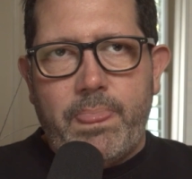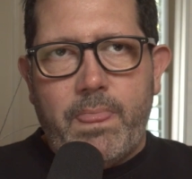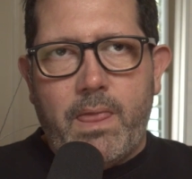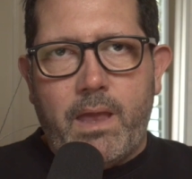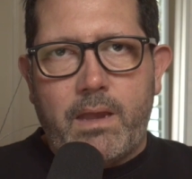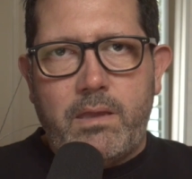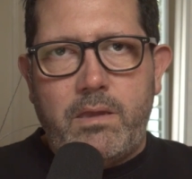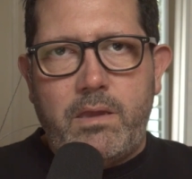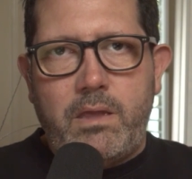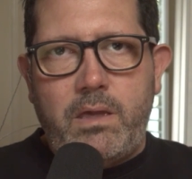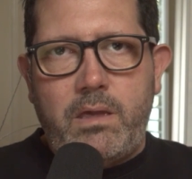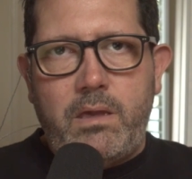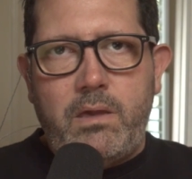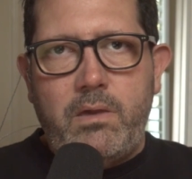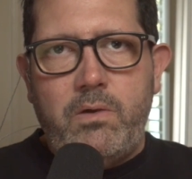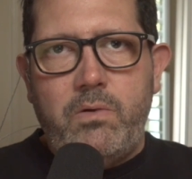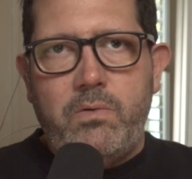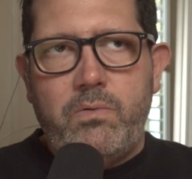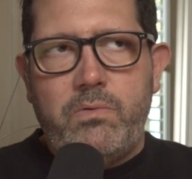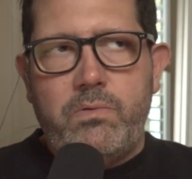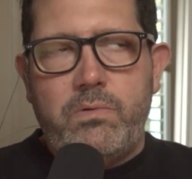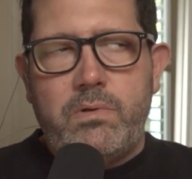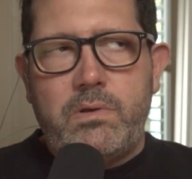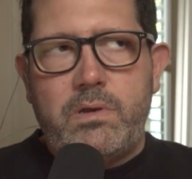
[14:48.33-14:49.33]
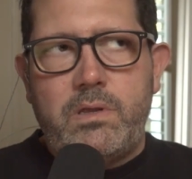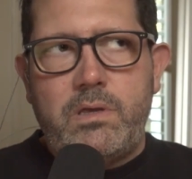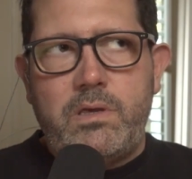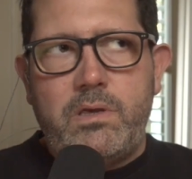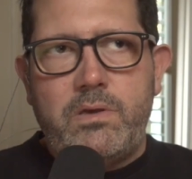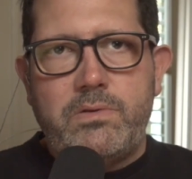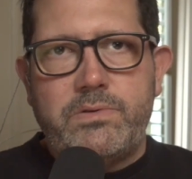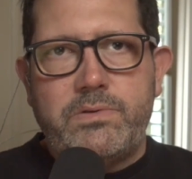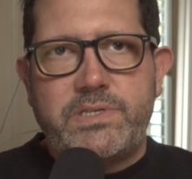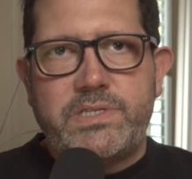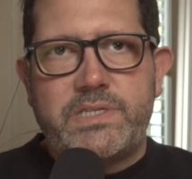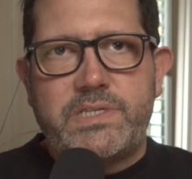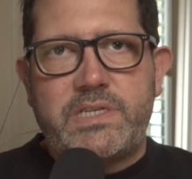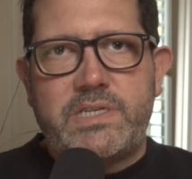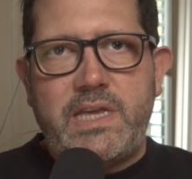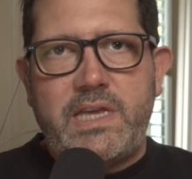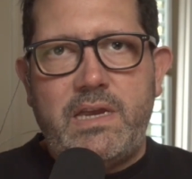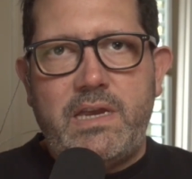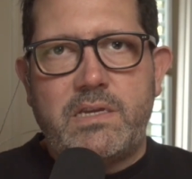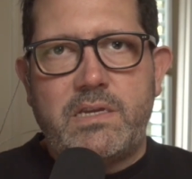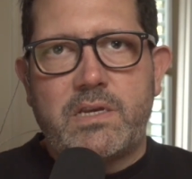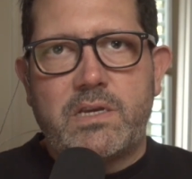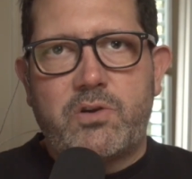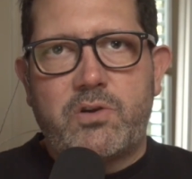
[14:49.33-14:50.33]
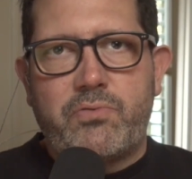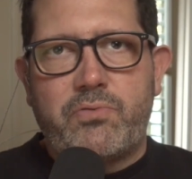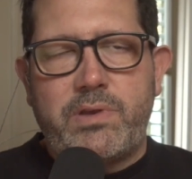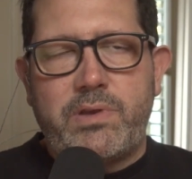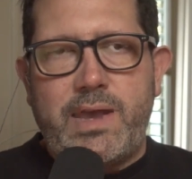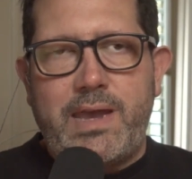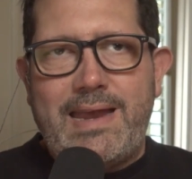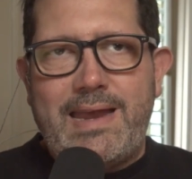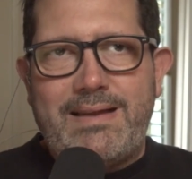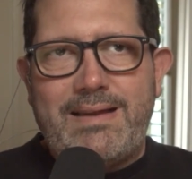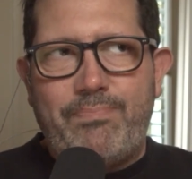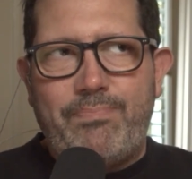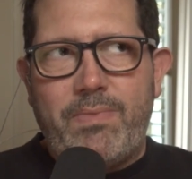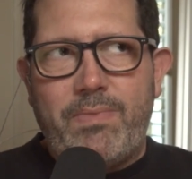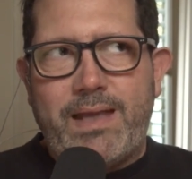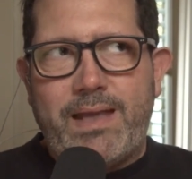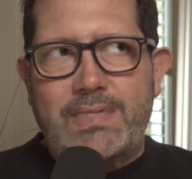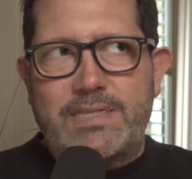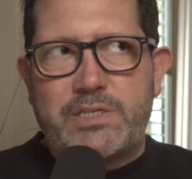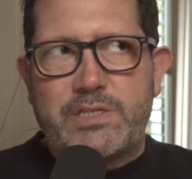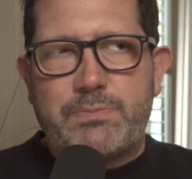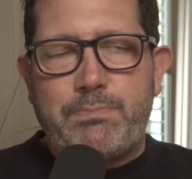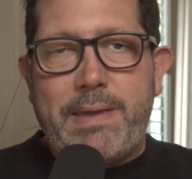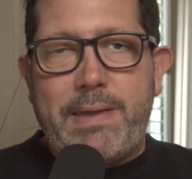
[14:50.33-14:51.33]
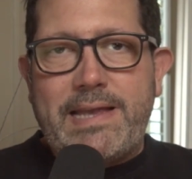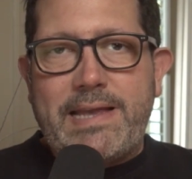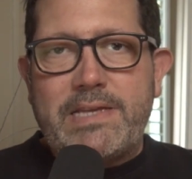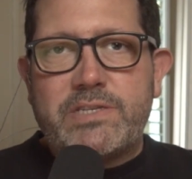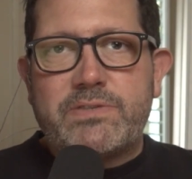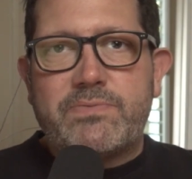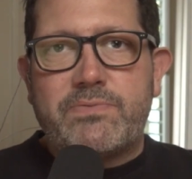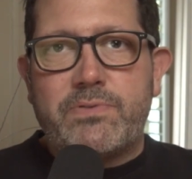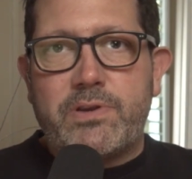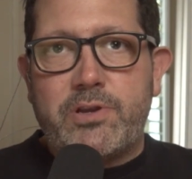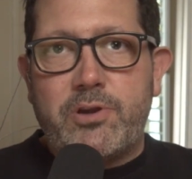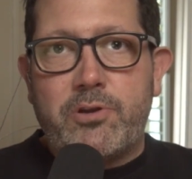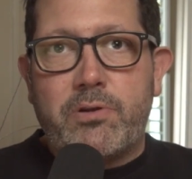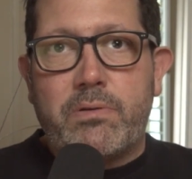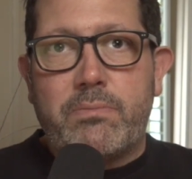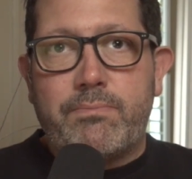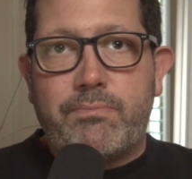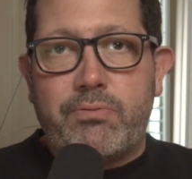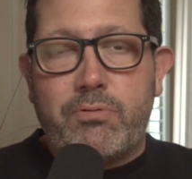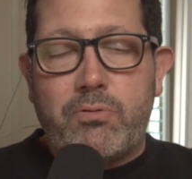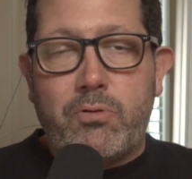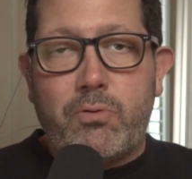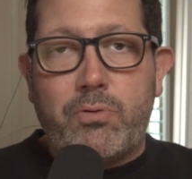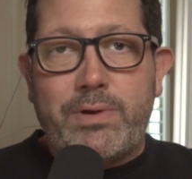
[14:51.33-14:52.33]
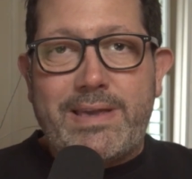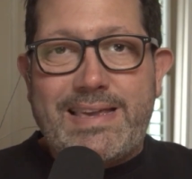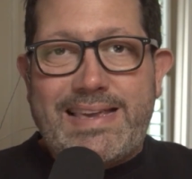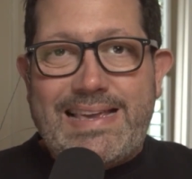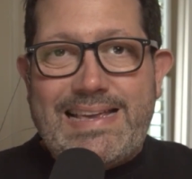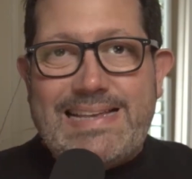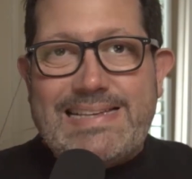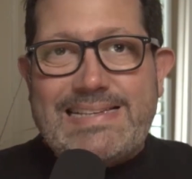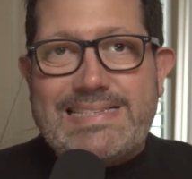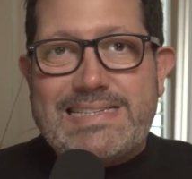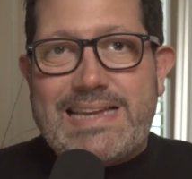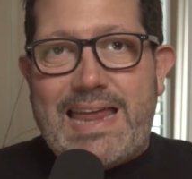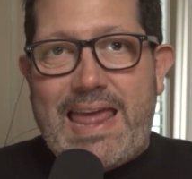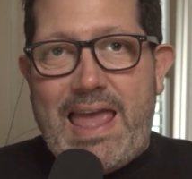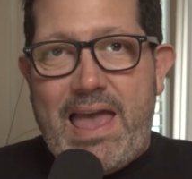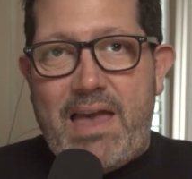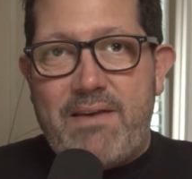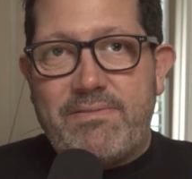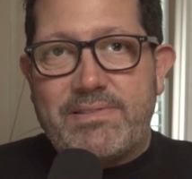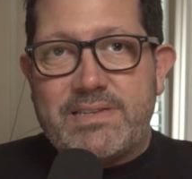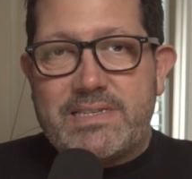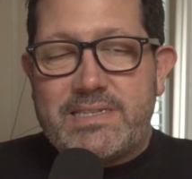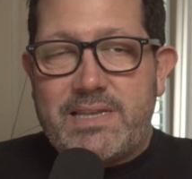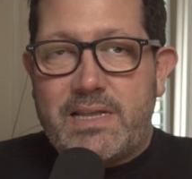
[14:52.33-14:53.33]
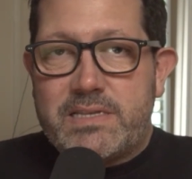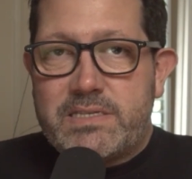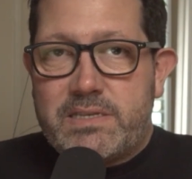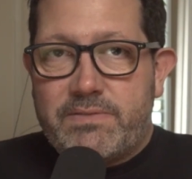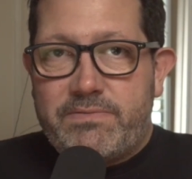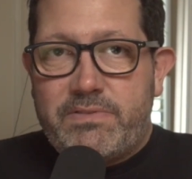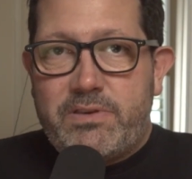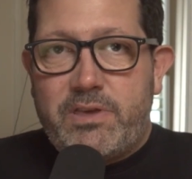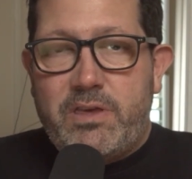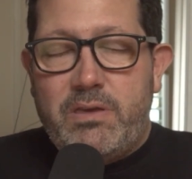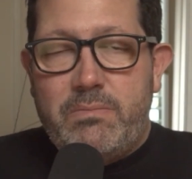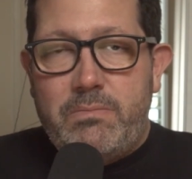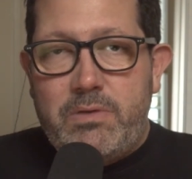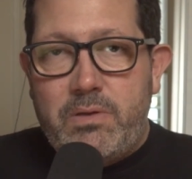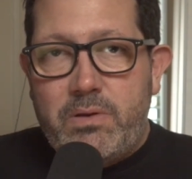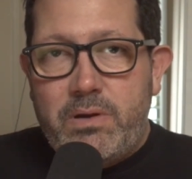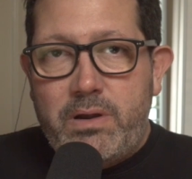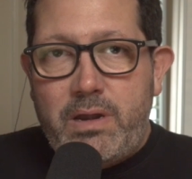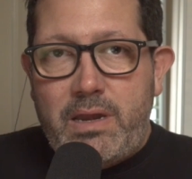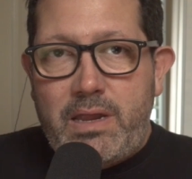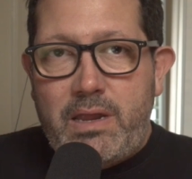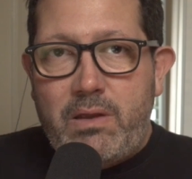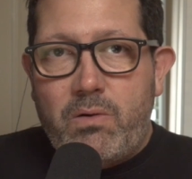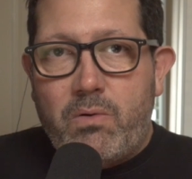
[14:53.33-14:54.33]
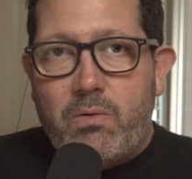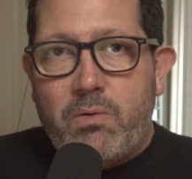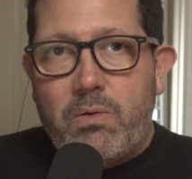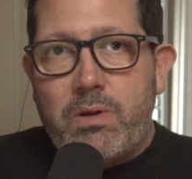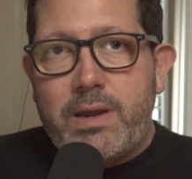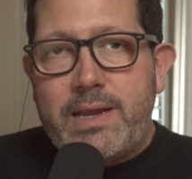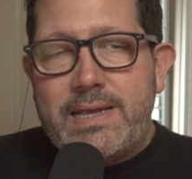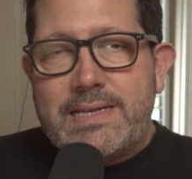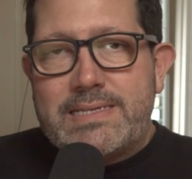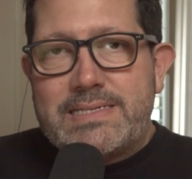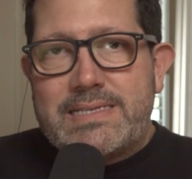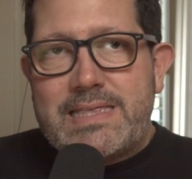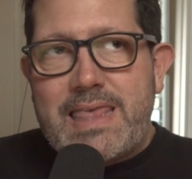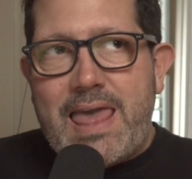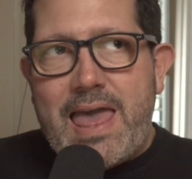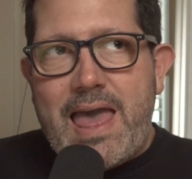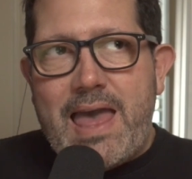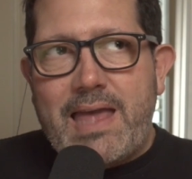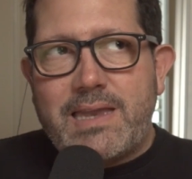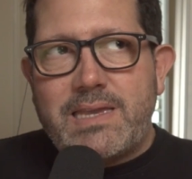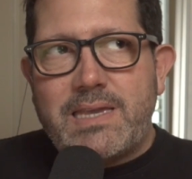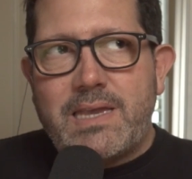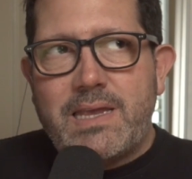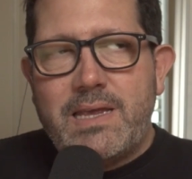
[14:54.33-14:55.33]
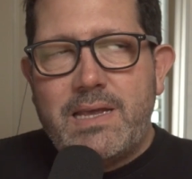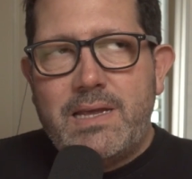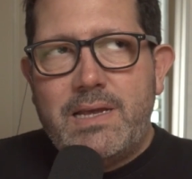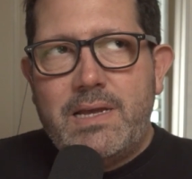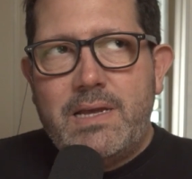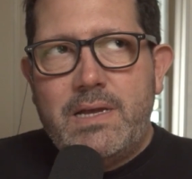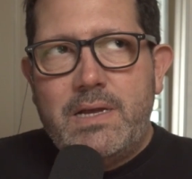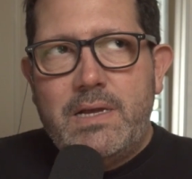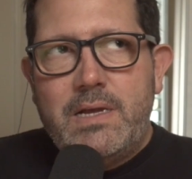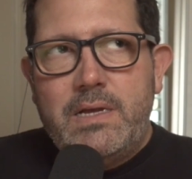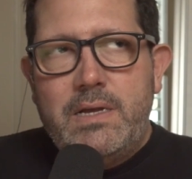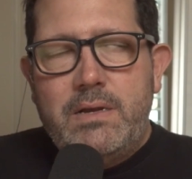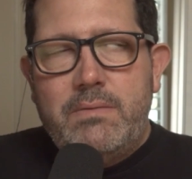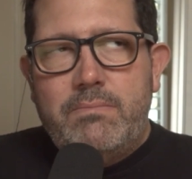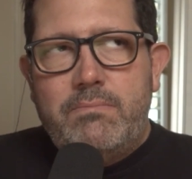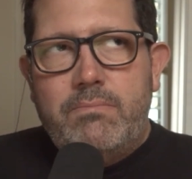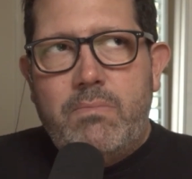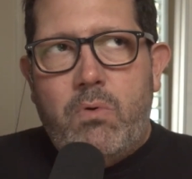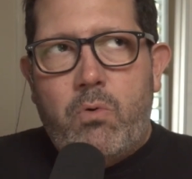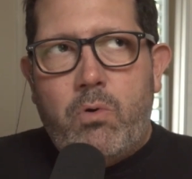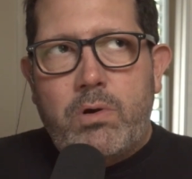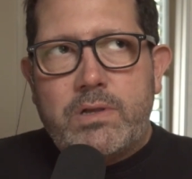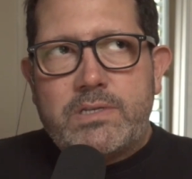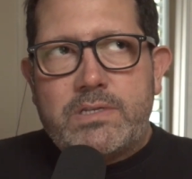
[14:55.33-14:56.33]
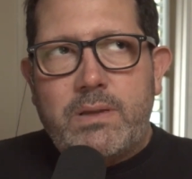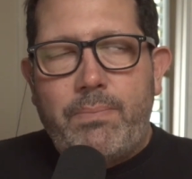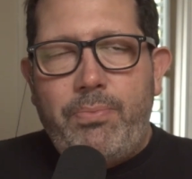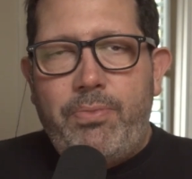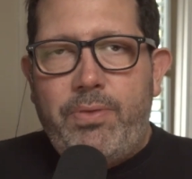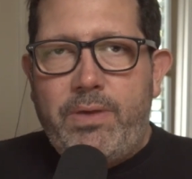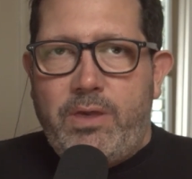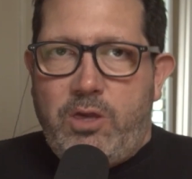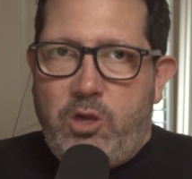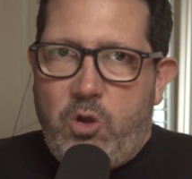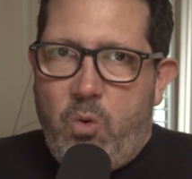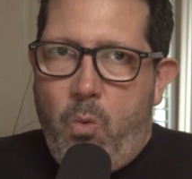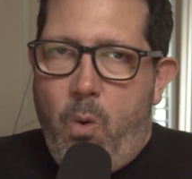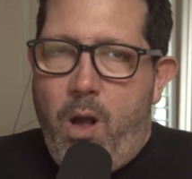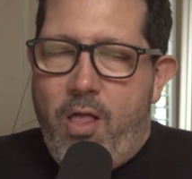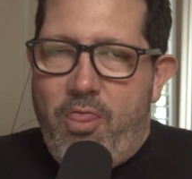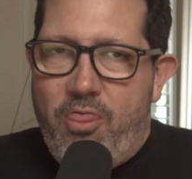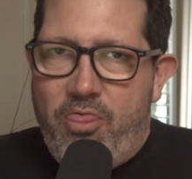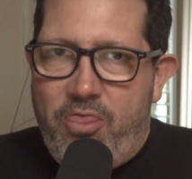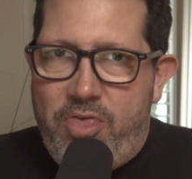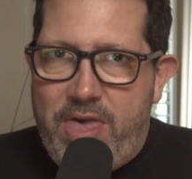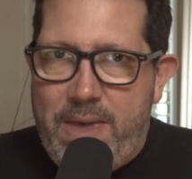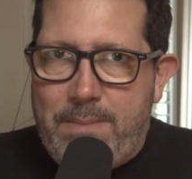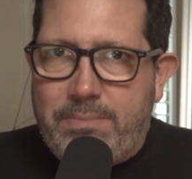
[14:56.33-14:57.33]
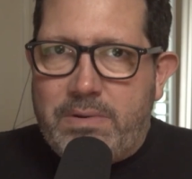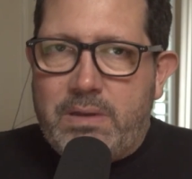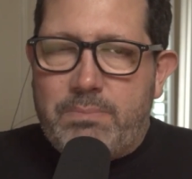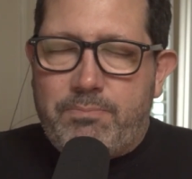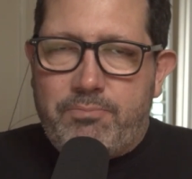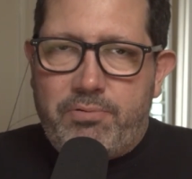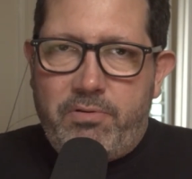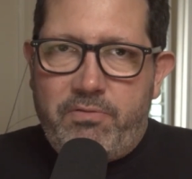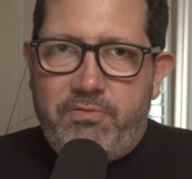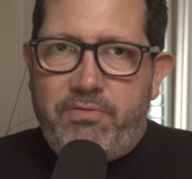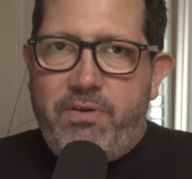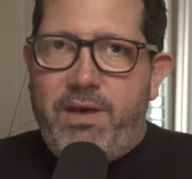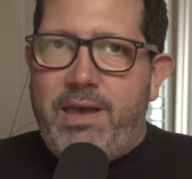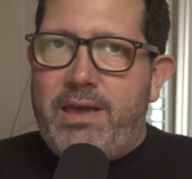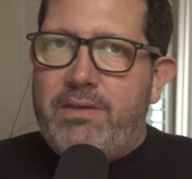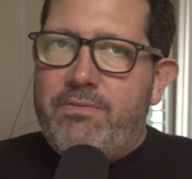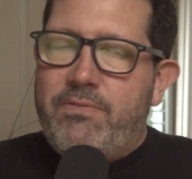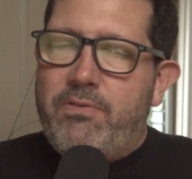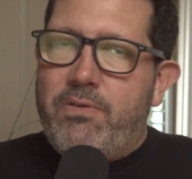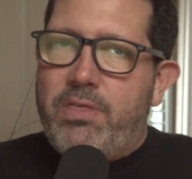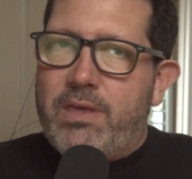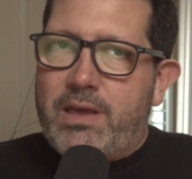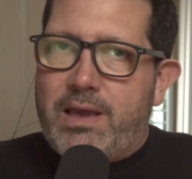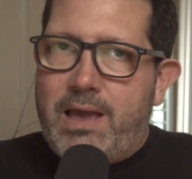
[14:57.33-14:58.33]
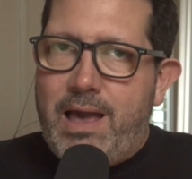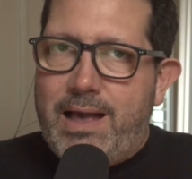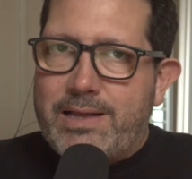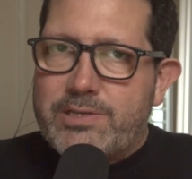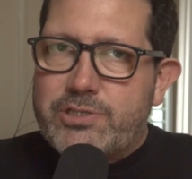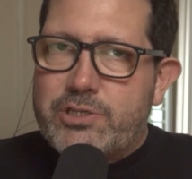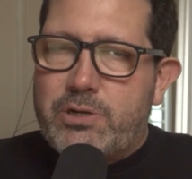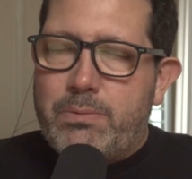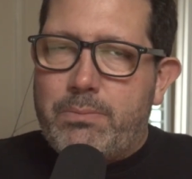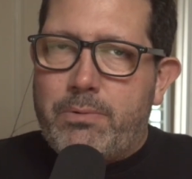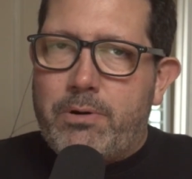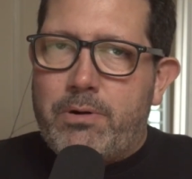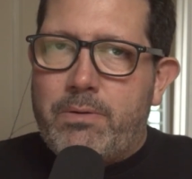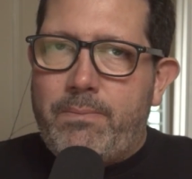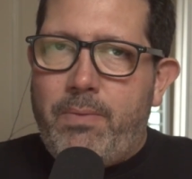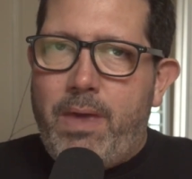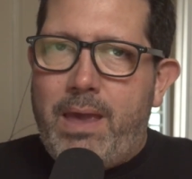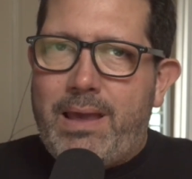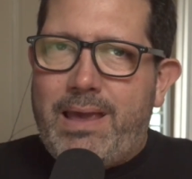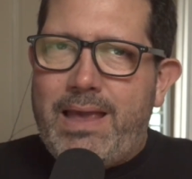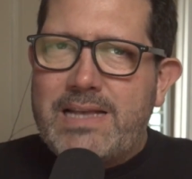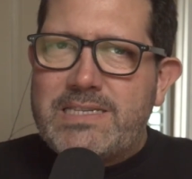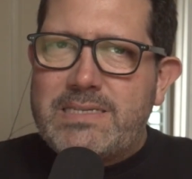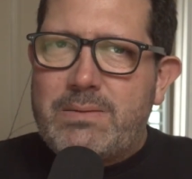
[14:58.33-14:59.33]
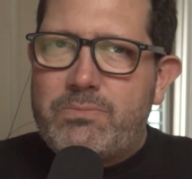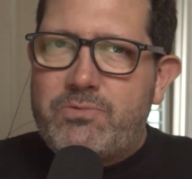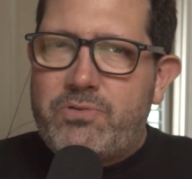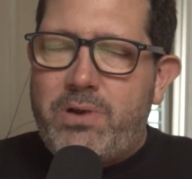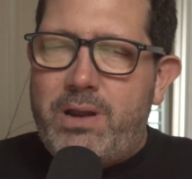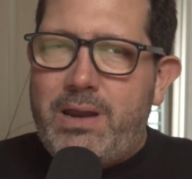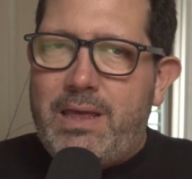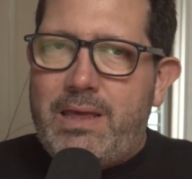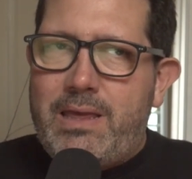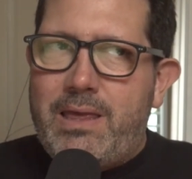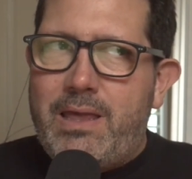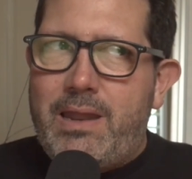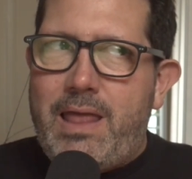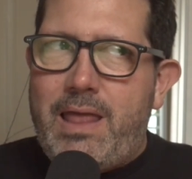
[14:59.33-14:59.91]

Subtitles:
Like, do you seek to create a space for your employees to have a sense of community, or is that more something you want them to provide for the customer. I guess I'm trying to get